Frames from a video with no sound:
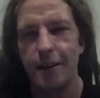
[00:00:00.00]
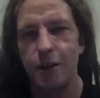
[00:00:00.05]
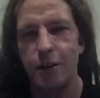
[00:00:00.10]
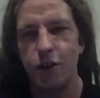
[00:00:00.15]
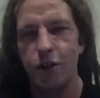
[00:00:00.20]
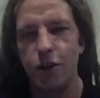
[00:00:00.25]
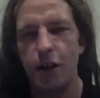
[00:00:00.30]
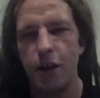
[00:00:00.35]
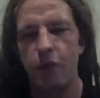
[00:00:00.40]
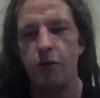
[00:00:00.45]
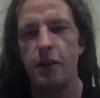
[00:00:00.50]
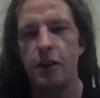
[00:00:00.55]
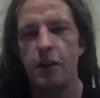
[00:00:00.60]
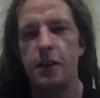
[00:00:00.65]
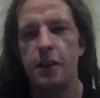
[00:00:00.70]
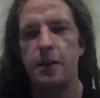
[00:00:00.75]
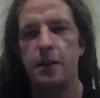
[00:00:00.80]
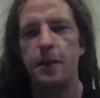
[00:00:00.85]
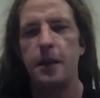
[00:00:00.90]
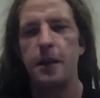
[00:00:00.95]
generally
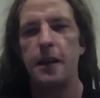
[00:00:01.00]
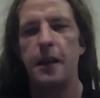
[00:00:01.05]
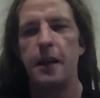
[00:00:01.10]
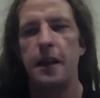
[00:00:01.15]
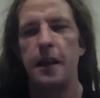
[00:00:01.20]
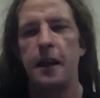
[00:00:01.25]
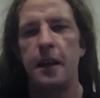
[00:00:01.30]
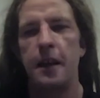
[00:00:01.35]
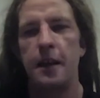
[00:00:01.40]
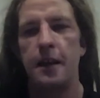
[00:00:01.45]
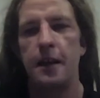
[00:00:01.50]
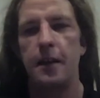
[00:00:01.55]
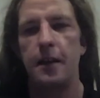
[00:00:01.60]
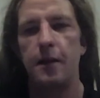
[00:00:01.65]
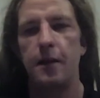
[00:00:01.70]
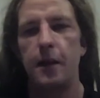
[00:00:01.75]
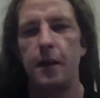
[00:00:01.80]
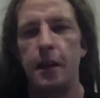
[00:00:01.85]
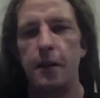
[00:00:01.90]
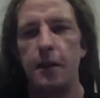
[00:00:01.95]
speaking,
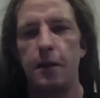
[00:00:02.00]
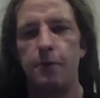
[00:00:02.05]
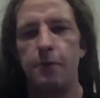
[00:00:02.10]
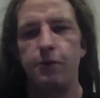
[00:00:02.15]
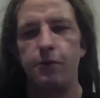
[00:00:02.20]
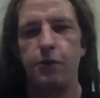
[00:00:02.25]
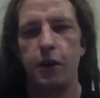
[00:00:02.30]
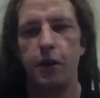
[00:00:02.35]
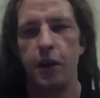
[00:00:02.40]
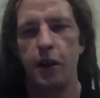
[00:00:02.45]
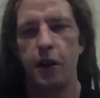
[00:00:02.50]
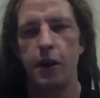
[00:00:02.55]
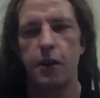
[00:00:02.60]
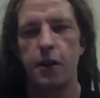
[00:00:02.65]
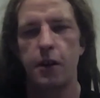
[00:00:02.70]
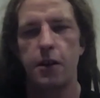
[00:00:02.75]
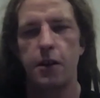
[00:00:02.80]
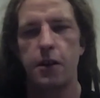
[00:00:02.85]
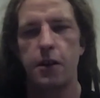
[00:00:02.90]
that if a product